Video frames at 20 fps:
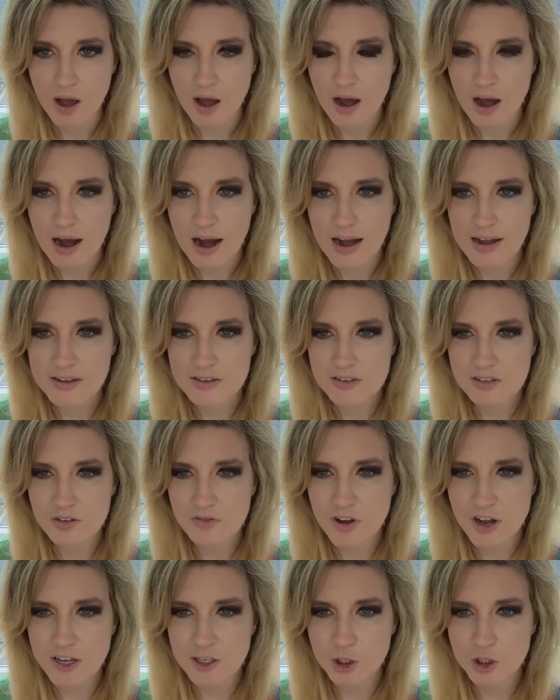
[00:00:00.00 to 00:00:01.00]
Heinz
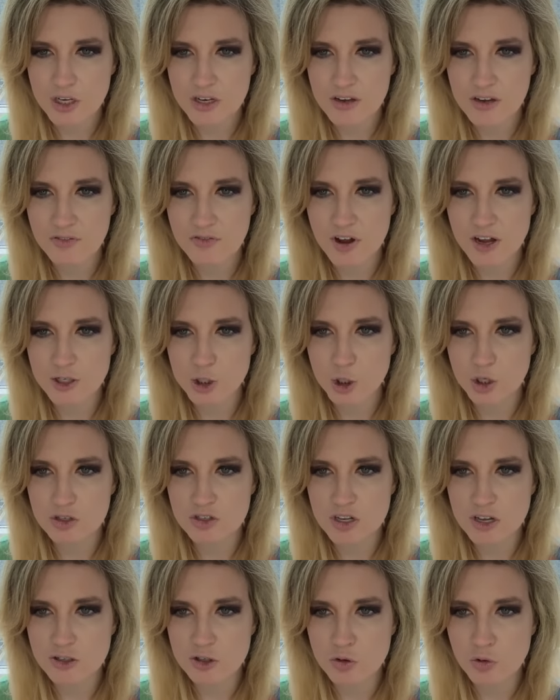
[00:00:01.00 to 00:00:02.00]
Adventure, E Adventure
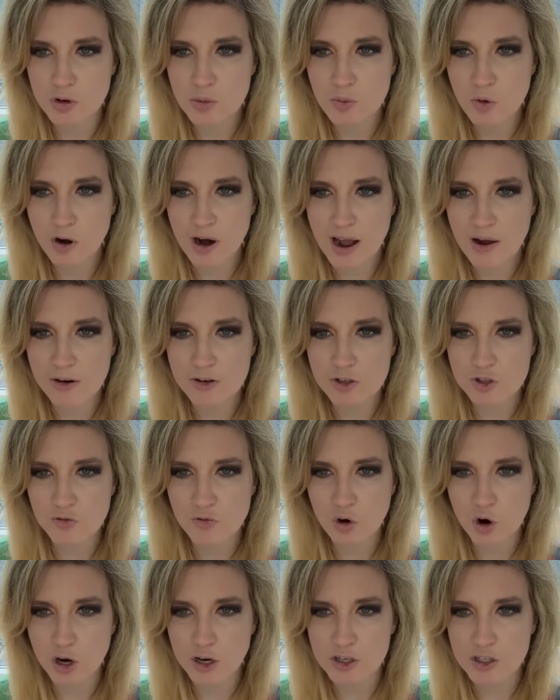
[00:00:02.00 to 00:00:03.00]
says three more hours of
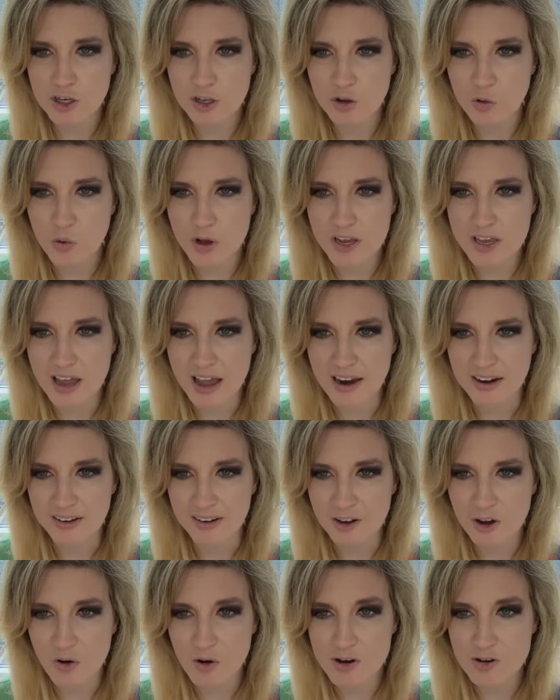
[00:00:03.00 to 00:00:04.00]
work until the
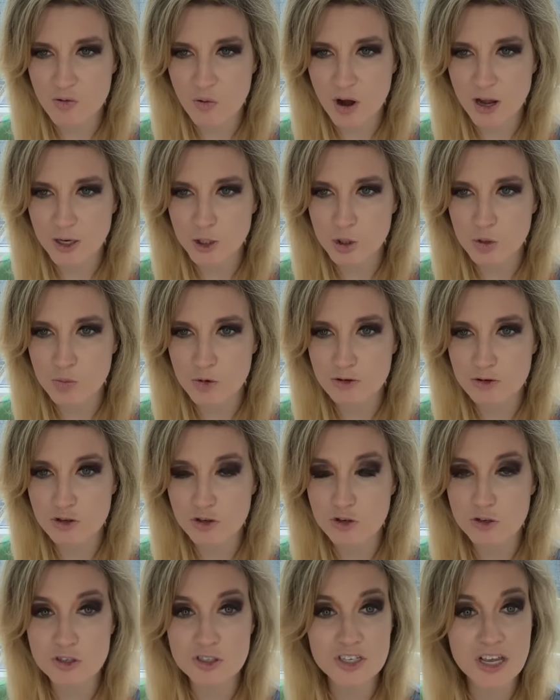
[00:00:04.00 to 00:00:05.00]
weekend. Going to watch the
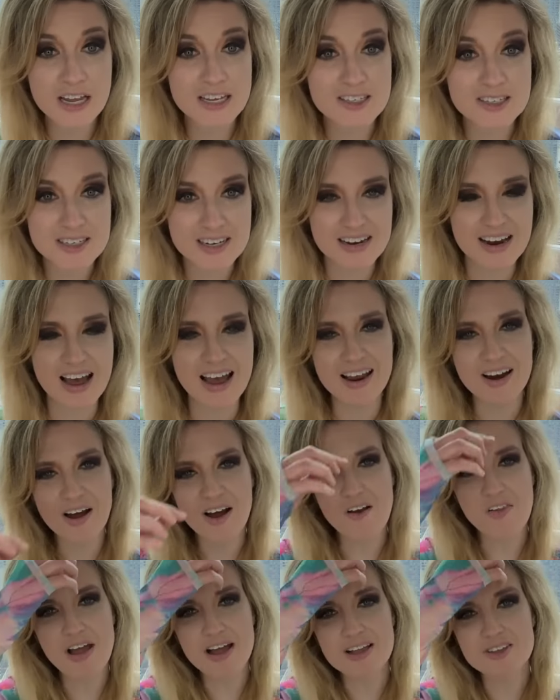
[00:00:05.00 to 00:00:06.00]
musical Six tonight.
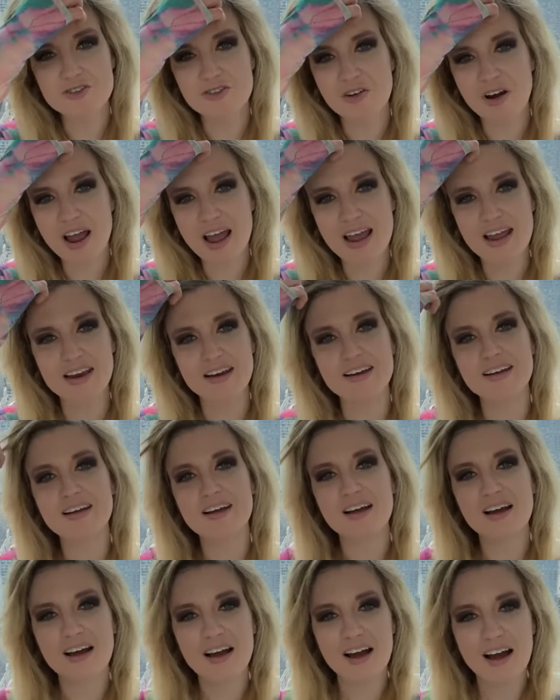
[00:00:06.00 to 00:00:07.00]
Oh, that's great.
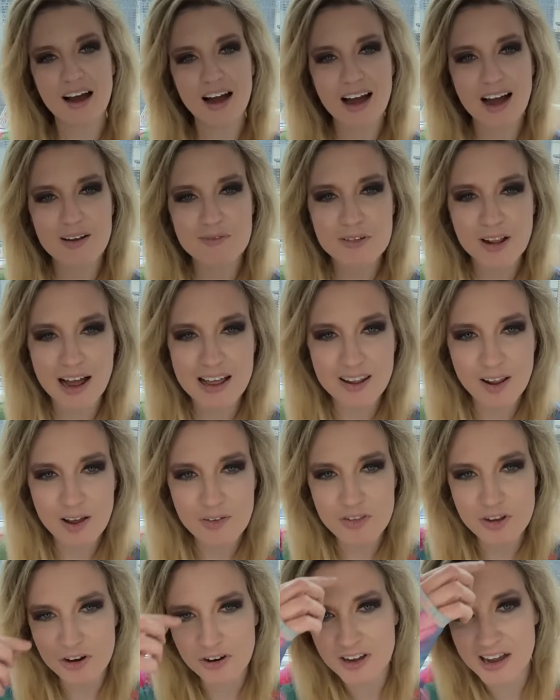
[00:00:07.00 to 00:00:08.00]
Um, I
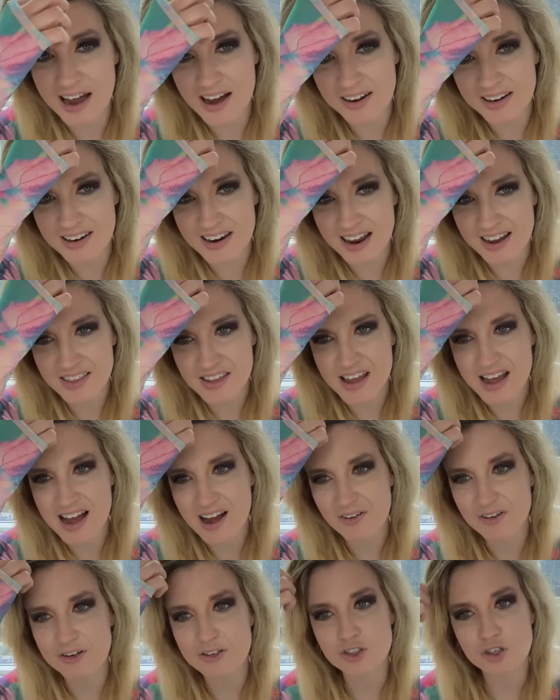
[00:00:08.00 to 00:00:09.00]
love that you're counting down the
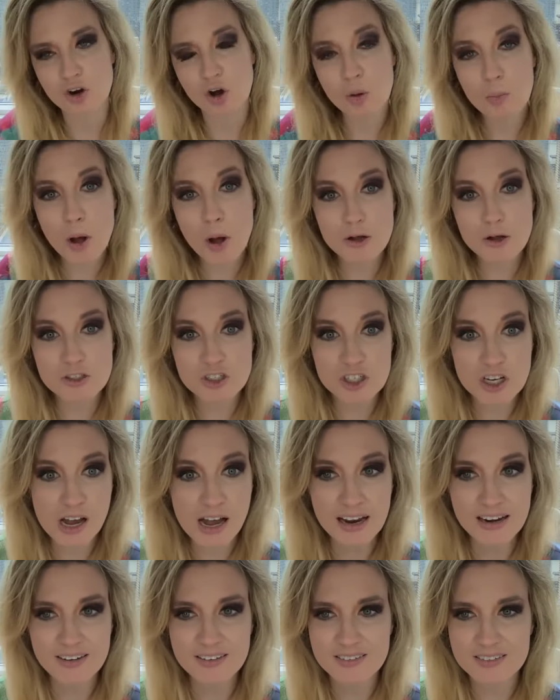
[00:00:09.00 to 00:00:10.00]
hours. You're almost
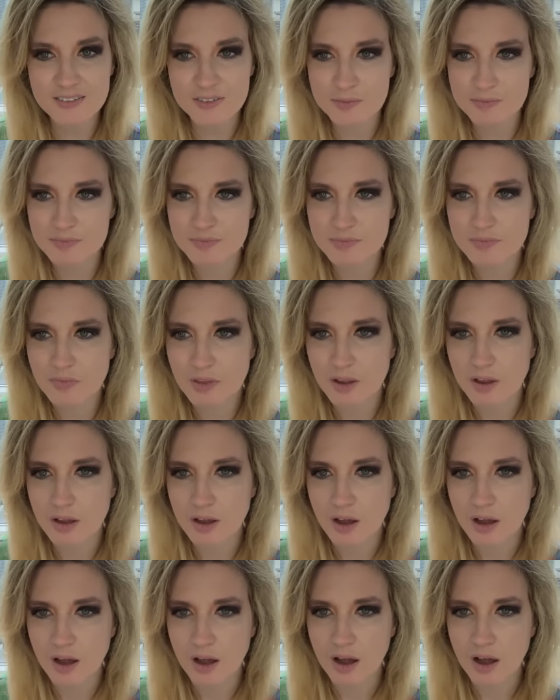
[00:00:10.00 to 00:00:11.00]
done.
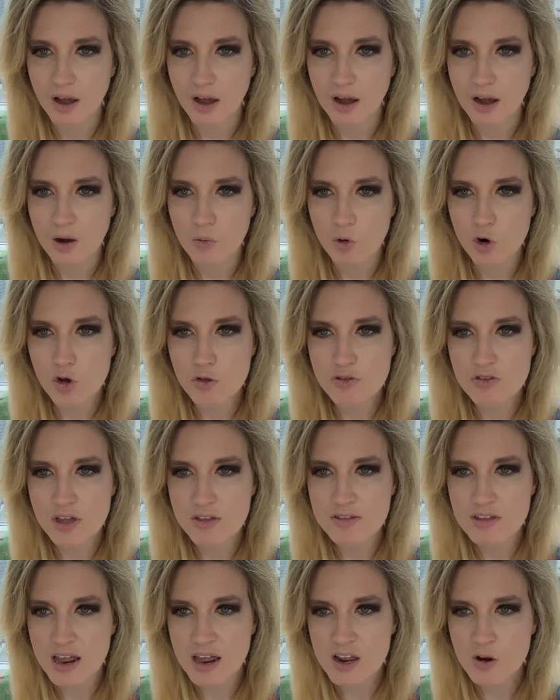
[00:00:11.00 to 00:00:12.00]
Uh, Ruth
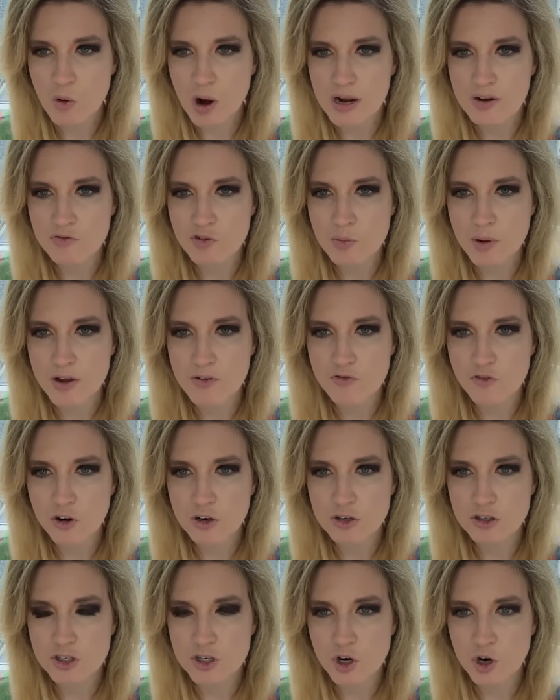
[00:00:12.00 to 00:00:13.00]
says, getting ready for my
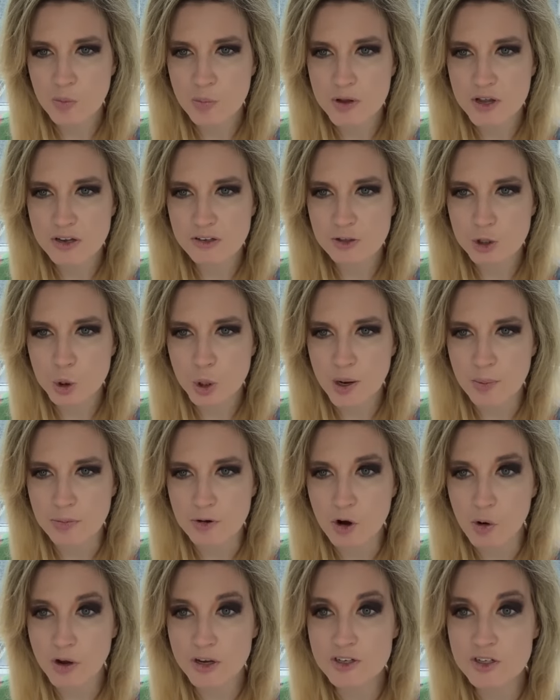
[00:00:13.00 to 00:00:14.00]
first European
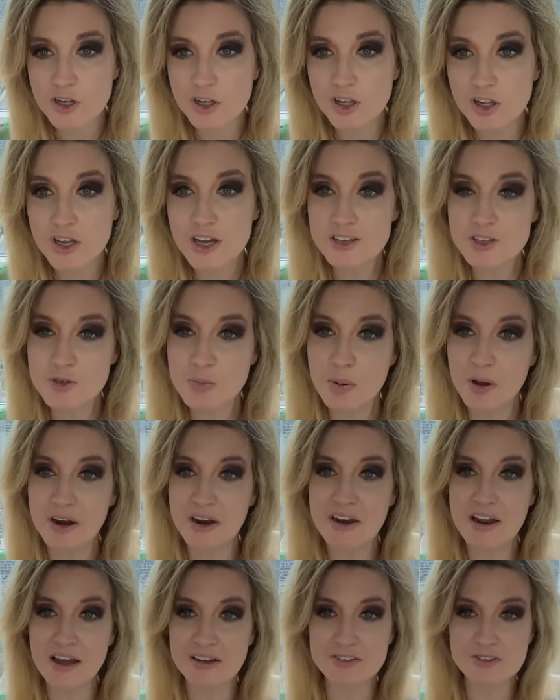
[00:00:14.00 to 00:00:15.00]
trip, going to
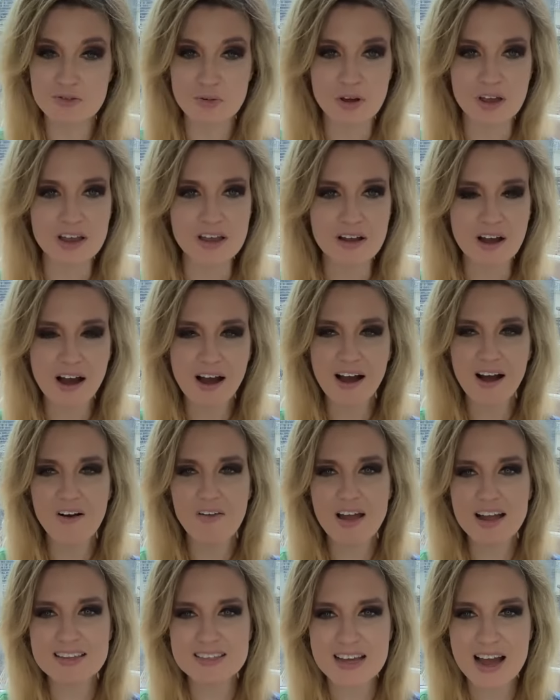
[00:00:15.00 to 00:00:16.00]
Lisbon next week.
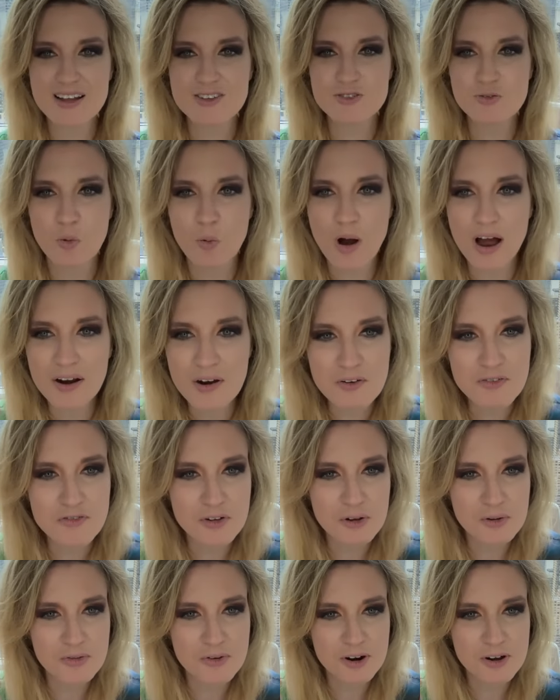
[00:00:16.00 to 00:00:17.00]
Oh, that sounds
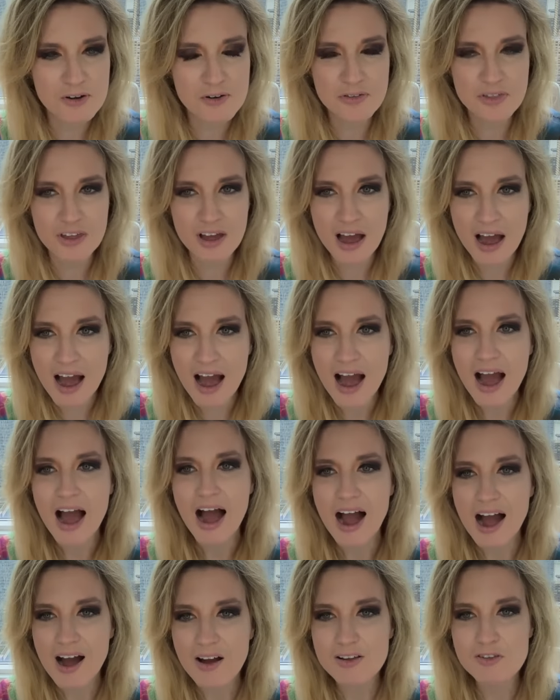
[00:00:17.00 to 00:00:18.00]
wonderful, Ruth.
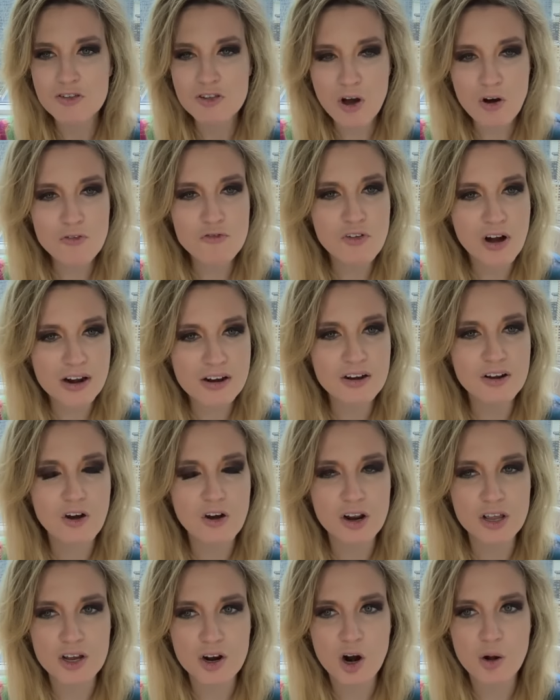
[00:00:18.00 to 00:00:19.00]
Oh, it's so fun to
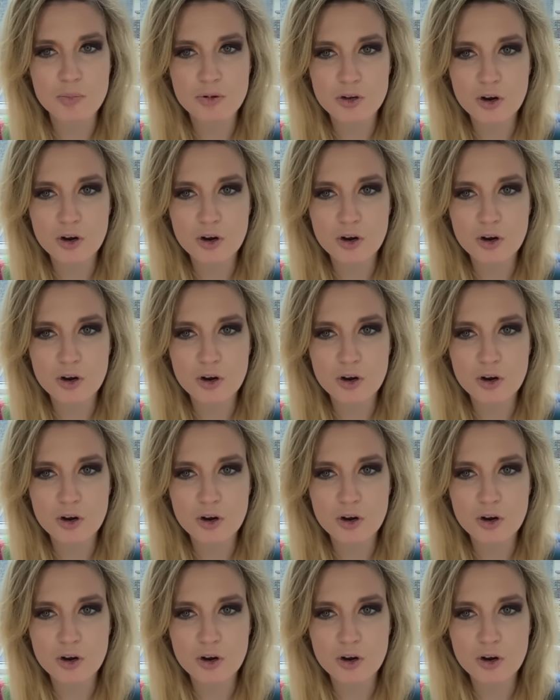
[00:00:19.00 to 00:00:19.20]
go to Europe.